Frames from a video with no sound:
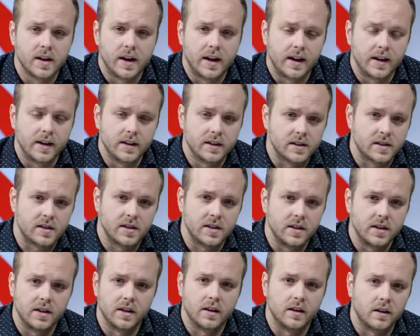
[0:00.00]
and it's
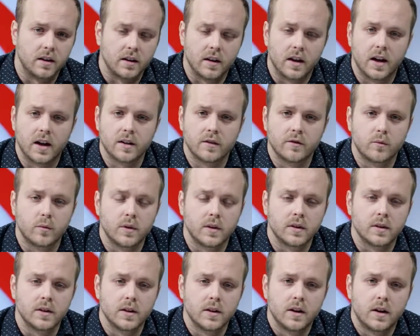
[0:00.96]
seeing a lot of
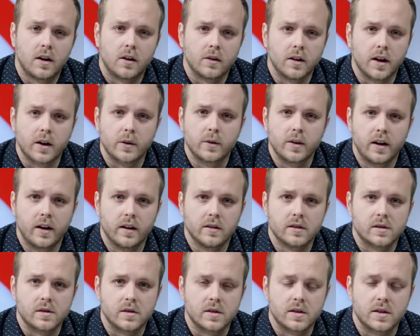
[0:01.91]
what our equity
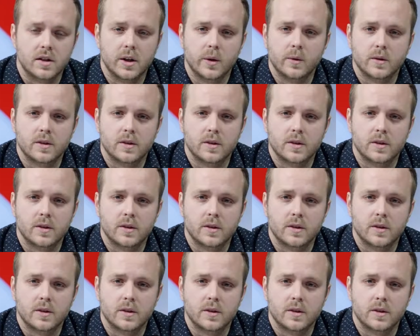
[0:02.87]
analysts are seeing,